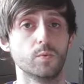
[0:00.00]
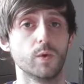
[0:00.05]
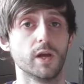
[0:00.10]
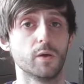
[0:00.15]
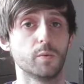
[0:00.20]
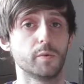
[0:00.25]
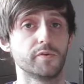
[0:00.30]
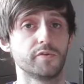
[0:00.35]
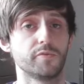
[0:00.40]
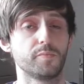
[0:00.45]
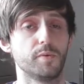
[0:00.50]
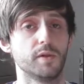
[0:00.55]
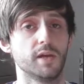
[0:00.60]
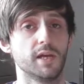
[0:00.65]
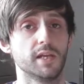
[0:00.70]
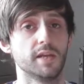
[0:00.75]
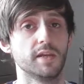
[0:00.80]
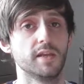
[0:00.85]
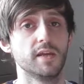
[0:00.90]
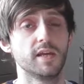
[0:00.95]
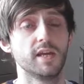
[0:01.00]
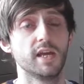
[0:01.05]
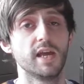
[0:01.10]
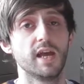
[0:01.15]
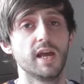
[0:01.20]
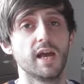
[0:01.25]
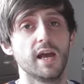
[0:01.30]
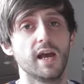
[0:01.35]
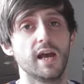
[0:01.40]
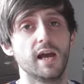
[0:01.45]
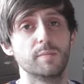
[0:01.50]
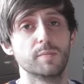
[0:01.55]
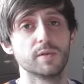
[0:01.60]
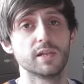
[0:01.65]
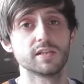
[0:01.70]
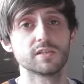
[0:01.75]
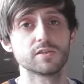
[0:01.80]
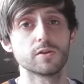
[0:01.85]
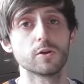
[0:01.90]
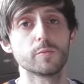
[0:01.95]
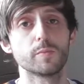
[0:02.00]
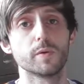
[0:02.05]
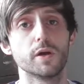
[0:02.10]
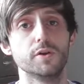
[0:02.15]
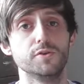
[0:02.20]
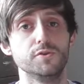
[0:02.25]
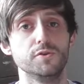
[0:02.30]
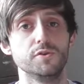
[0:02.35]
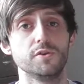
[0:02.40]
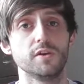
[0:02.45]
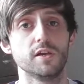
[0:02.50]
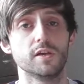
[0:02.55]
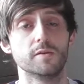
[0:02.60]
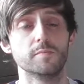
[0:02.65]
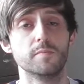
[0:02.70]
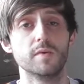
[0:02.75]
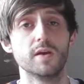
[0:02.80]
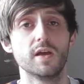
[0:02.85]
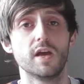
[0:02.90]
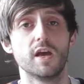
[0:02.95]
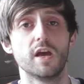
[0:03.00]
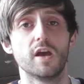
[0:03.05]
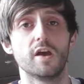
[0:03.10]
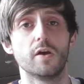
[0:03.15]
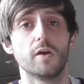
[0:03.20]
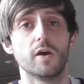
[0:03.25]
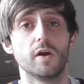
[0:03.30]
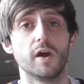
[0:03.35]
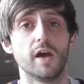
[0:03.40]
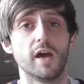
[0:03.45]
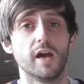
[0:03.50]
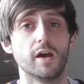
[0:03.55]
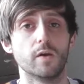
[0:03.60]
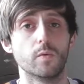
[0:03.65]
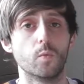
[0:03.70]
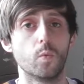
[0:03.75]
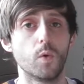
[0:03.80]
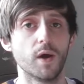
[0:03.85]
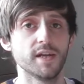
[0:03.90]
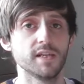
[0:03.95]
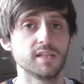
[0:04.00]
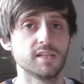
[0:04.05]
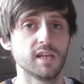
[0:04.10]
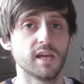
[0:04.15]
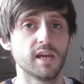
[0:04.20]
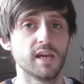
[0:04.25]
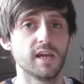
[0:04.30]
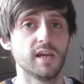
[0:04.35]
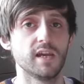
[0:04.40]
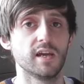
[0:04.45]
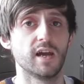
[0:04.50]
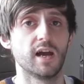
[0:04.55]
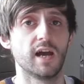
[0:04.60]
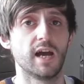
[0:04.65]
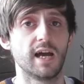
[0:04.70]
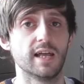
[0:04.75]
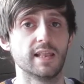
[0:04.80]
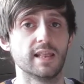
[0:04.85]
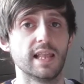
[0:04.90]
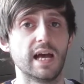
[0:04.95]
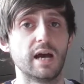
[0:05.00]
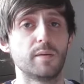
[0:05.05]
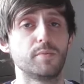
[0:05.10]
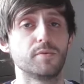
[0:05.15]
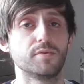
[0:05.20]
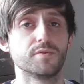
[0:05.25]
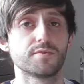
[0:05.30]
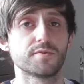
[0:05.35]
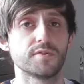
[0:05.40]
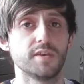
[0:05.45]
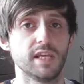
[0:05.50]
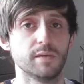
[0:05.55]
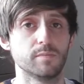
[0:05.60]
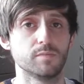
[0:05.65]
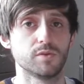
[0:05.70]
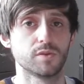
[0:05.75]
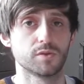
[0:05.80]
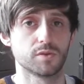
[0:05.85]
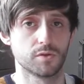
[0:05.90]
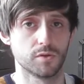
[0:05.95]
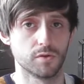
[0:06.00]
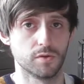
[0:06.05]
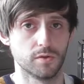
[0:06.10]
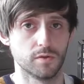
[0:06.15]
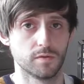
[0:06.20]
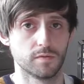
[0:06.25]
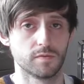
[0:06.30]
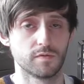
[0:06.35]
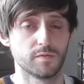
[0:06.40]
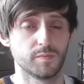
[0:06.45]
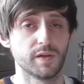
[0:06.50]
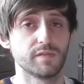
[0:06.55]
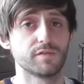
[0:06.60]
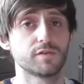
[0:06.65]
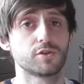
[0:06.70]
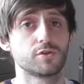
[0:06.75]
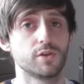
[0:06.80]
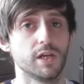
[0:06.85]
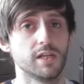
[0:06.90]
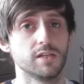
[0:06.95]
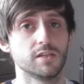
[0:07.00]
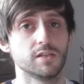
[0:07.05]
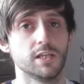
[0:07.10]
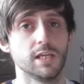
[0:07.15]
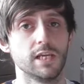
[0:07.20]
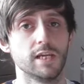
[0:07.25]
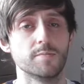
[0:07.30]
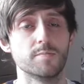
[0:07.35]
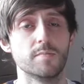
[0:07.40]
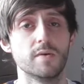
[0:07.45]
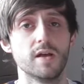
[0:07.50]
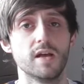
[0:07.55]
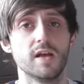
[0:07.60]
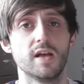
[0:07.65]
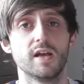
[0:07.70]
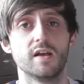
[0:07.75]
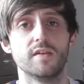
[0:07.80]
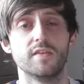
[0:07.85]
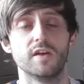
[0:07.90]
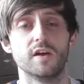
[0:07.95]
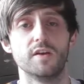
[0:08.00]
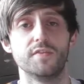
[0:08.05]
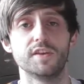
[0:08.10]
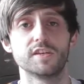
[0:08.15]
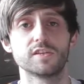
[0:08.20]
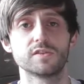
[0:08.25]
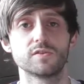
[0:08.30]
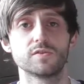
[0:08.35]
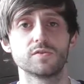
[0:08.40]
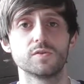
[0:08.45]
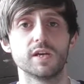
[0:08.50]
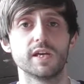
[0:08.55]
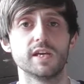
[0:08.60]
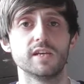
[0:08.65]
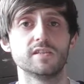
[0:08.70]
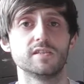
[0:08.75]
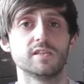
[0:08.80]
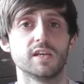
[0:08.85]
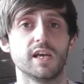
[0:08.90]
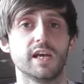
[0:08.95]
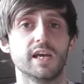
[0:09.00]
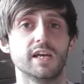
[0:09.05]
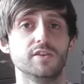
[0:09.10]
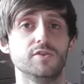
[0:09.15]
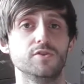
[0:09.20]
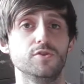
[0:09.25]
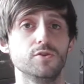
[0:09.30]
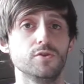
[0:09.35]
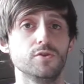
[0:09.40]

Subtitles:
well worth playing. But let's talk about a new game. White Day, a Labyrinth named Skull. It's a bit of a strange name. Now this is a